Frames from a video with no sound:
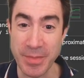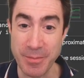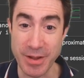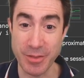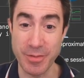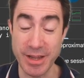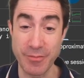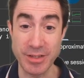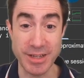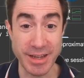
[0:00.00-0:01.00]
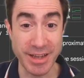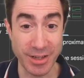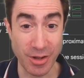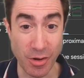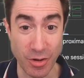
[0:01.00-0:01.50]
By the way, if it's taking a
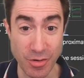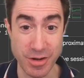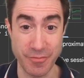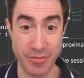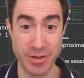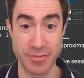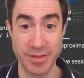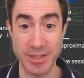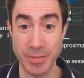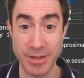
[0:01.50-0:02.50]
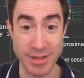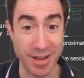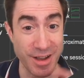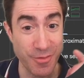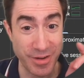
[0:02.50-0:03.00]
lot longer for you, that's because
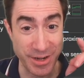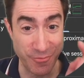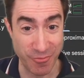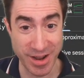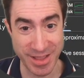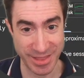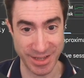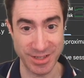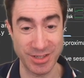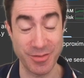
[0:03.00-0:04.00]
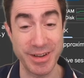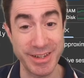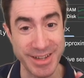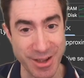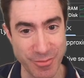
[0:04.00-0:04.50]
I already ran this. So I
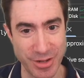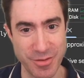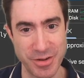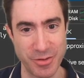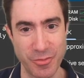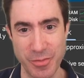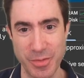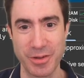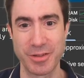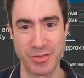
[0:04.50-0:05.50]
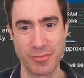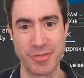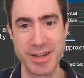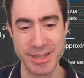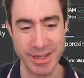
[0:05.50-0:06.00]
downloaded all the models
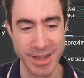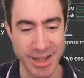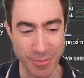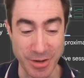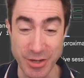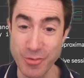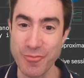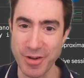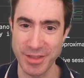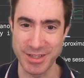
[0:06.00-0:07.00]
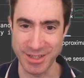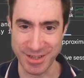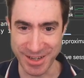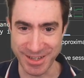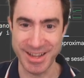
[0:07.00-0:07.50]
already. When you run this, it's
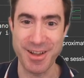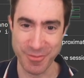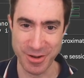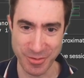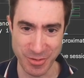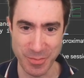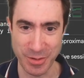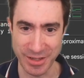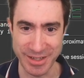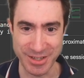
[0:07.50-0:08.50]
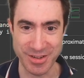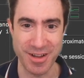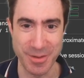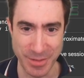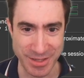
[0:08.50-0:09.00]
going to download the model each
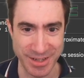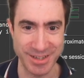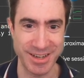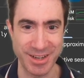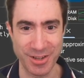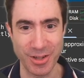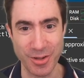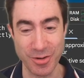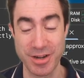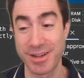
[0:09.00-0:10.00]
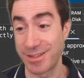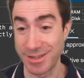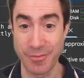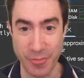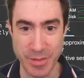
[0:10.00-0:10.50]
time. It's going to take a lot longer, as it
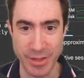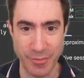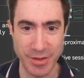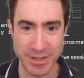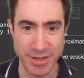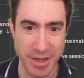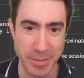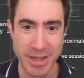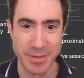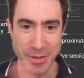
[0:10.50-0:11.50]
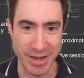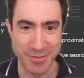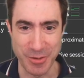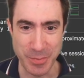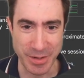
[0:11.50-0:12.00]
did for me the first time. But I didn't
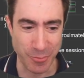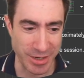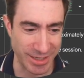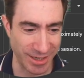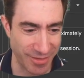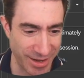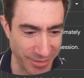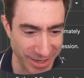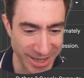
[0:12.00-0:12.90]
want to be waiting around.